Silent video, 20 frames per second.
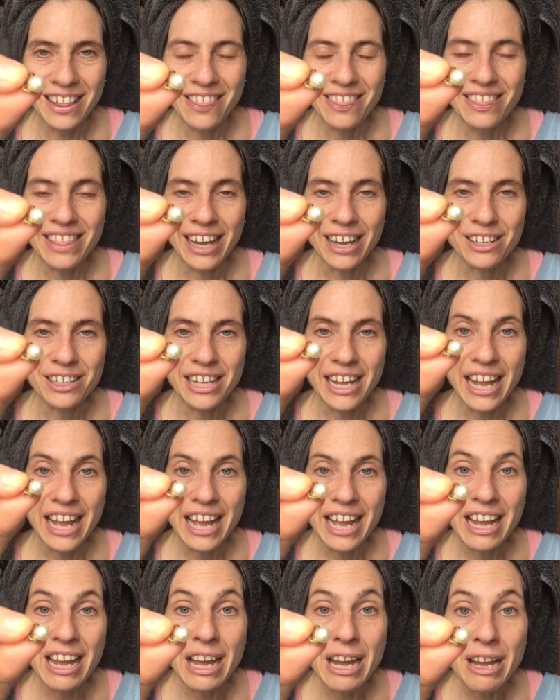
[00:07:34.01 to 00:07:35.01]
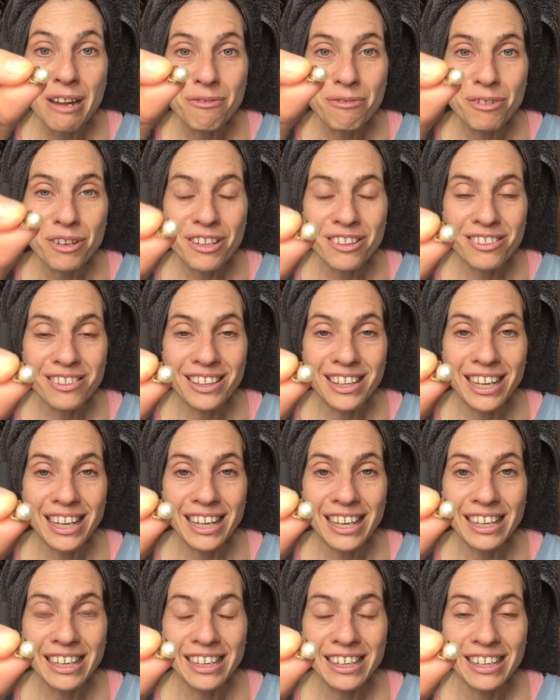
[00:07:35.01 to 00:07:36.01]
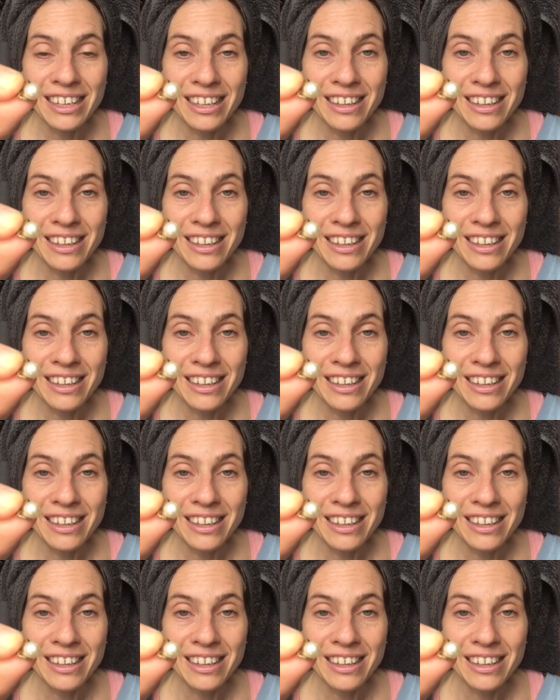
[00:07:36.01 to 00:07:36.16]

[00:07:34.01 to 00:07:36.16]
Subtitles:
that everything